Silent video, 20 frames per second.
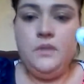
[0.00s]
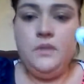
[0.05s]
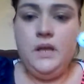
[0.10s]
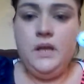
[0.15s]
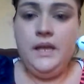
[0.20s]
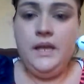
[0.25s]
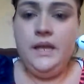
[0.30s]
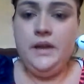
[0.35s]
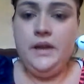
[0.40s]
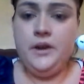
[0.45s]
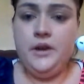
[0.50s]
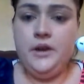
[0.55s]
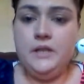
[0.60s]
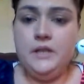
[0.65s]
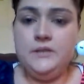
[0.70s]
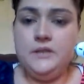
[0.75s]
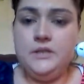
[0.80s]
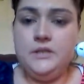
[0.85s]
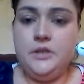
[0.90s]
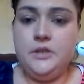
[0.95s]
Here
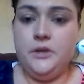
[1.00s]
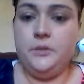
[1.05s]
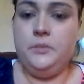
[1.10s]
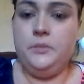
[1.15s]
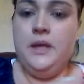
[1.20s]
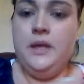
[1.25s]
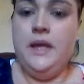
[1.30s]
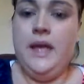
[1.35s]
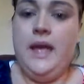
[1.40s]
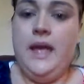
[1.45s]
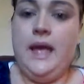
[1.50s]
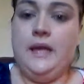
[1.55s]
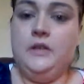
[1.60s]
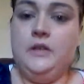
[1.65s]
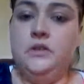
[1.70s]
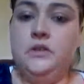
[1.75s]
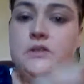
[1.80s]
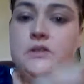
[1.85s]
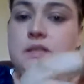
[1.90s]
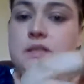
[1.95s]
is the tube. And
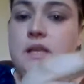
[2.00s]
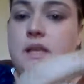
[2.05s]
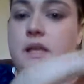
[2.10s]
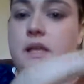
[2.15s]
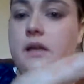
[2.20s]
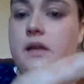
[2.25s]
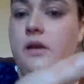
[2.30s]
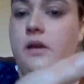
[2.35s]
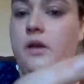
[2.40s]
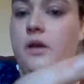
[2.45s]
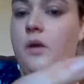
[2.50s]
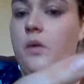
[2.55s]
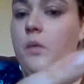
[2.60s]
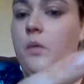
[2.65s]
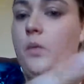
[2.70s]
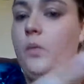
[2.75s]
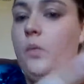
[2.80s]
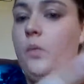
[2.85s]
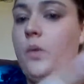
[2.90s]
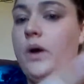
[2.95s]
you see
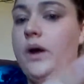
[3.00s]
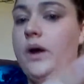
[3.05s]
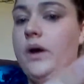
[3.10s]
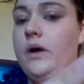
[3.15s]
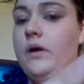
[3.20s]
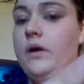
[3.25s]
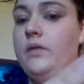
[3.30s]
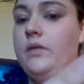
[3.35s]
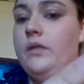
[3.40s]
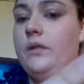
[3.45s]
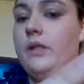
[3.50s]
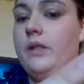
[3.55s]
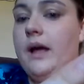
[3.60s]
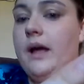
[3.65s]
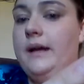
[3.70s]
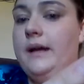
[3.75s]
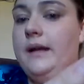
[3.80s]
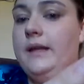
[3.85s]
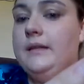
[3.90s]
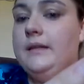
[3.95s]
where the
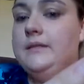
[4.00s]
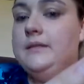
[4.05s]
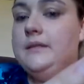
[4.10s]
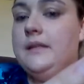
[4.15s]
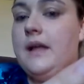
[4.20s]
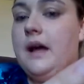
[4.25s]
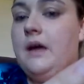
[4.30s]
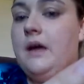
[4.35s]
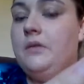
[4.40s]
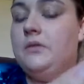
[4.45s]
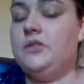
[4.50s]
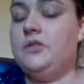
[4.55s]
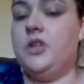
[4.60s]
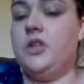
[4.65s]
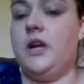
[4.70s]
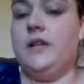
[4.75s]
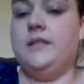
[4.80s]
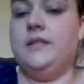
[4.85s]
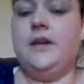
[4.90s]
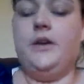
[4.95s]
line is that I was
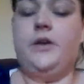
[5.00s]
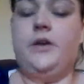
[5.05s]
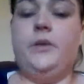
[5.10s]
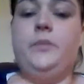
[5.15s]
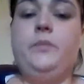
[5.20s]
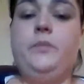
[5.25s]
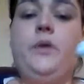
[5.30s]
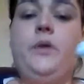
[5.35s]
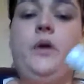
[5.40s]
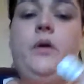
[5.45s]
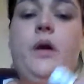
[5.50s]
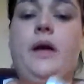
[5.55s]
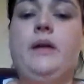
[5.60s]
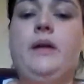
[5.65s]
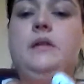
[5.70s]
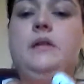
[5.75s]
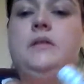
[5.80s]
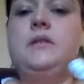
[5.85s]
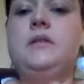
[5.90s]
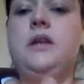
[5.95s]
trying to tell you.
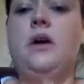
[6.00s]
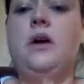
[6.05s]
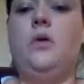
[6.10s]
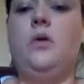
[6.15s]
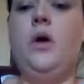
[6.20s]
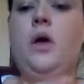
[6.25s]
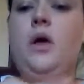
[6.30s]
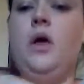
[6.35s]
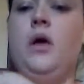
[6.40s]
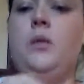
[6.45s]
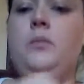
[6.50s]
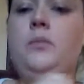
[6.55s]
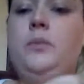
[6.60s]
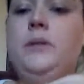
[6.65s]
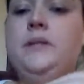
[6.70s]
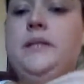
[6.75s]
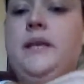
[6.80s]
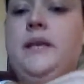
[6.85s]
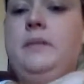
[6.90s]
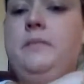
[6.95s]
Okay, so
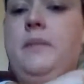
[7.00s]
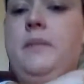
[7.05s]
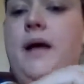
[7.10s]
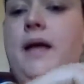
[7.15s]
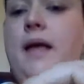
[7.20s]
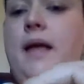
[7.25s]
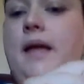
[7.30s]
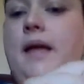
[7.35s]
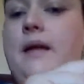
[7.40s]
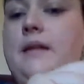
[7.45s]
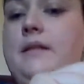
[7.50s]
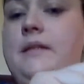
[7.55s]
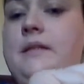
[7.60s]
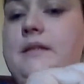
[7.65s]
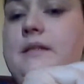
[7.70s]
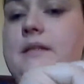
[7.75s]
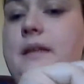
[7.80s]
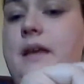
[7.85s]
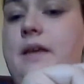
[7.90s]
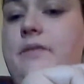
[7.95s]
pretend my hand
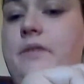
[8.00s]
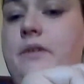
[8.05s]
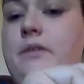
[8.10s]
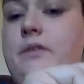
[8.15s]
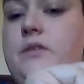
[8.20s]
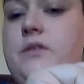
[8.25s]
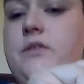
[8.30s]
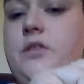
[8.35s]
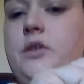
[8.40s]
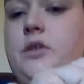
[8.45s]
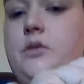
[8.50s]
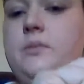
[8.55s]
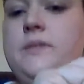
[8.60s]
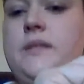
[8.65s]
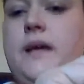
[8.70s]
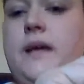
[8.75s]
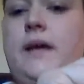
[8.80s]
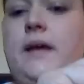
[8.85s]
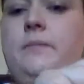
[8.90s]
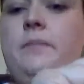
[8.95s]
is Evan's tube
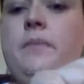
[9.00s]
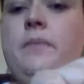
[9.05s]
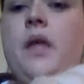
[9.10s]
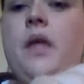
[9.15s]
site.